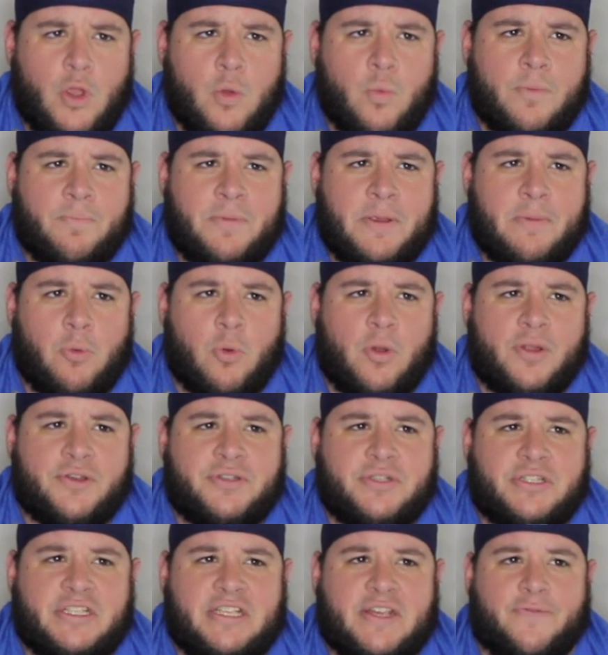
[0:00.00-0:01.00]
When people
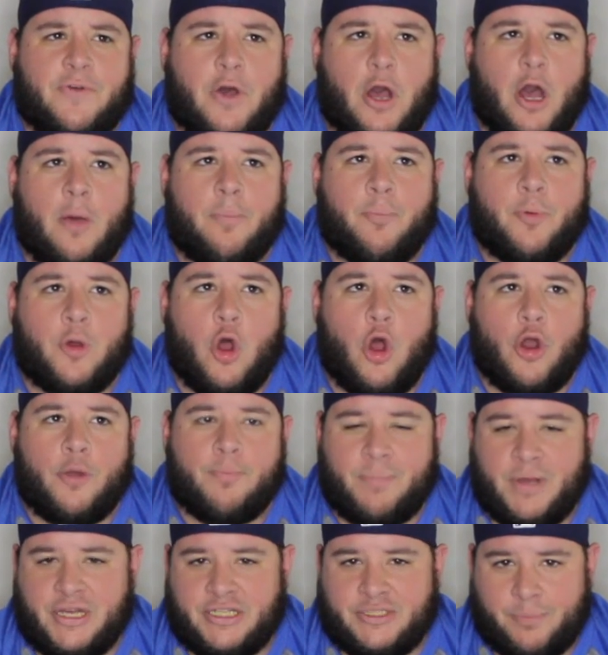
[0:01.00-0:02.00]
wanted to give up
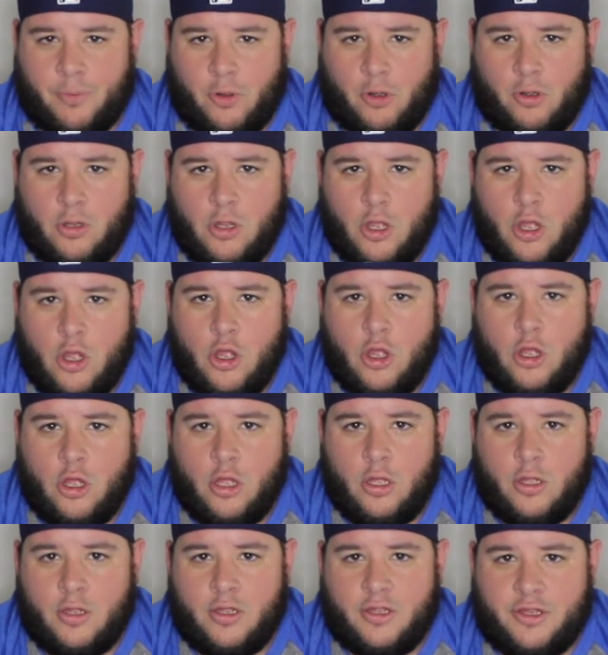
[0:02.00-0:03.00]
on baseball,
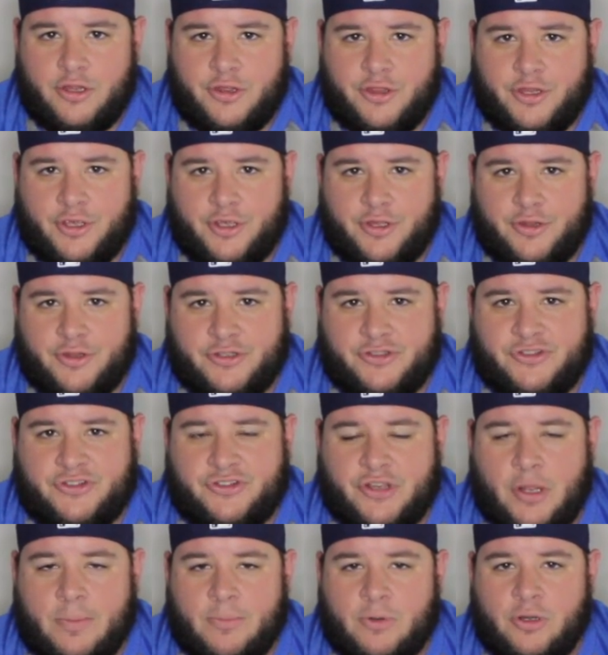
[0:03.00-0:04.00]
the
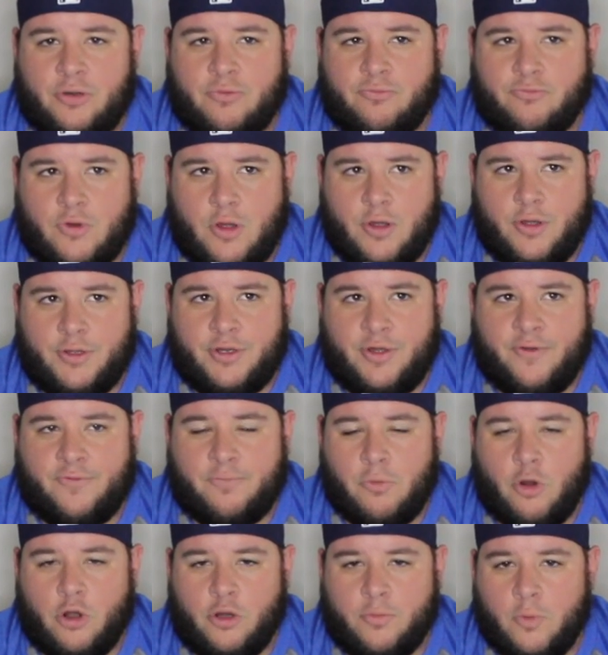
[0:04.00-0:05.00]
summer run
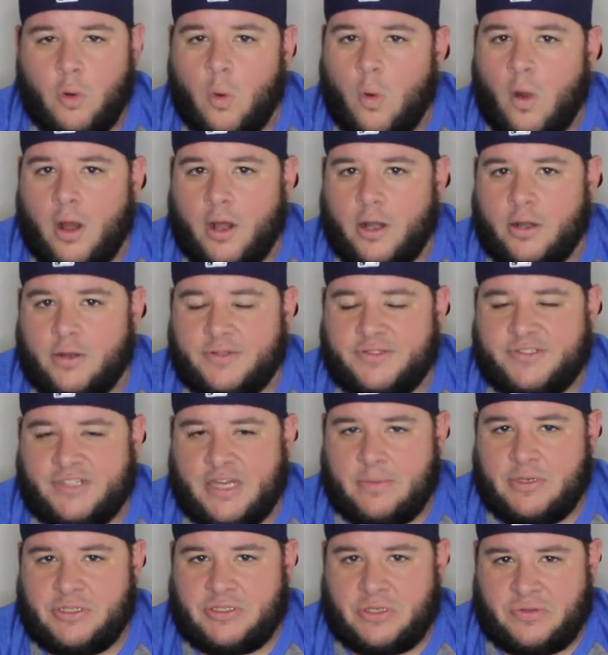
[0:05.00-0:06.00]
of Mark McGuire and
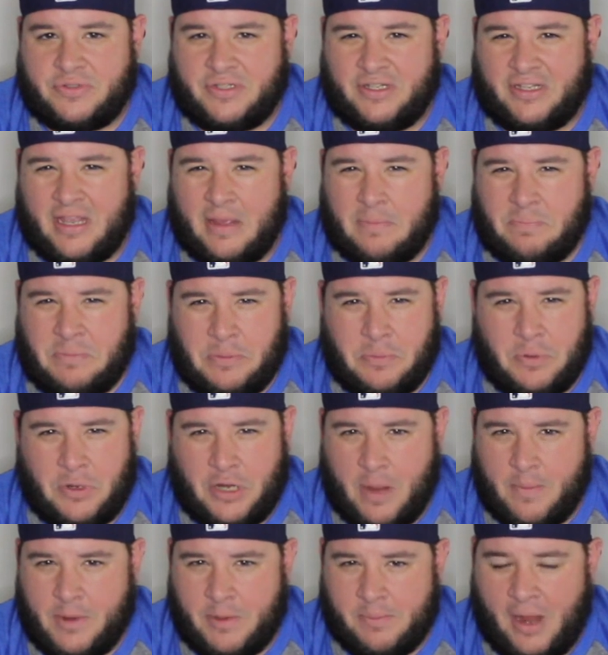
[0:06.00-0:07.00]
Sammy Sosa kept people
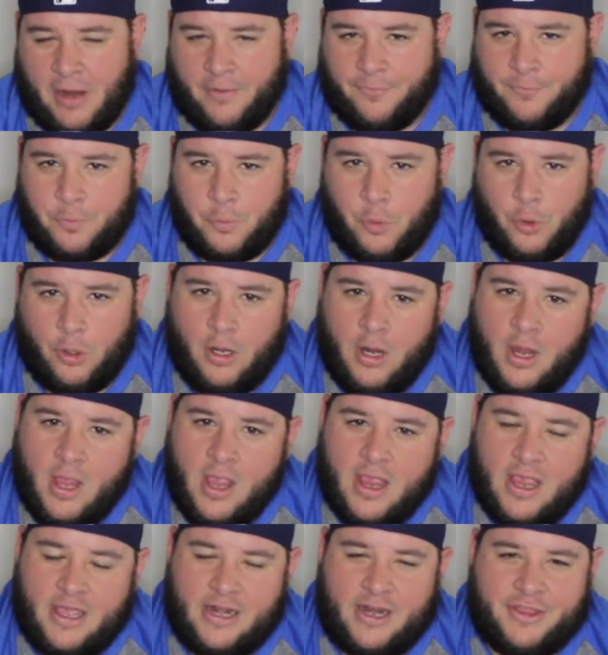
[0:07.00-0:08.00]
coming back for more.
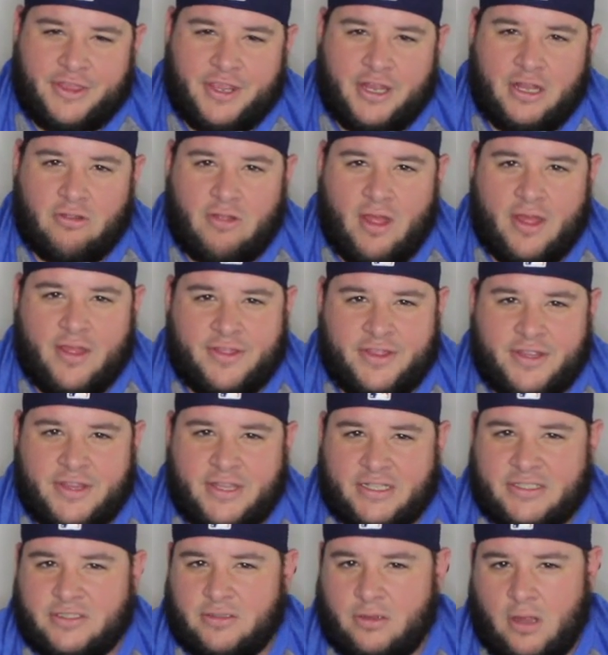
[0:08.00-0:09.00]
And I think
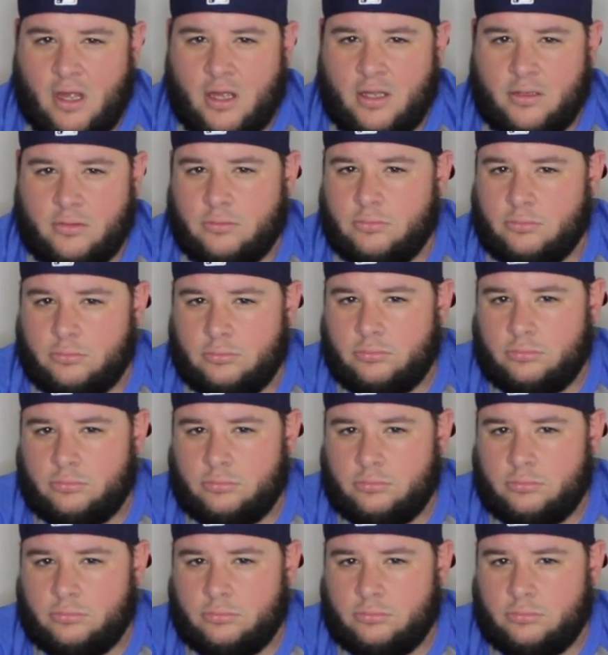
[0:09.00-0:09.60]
it's a lot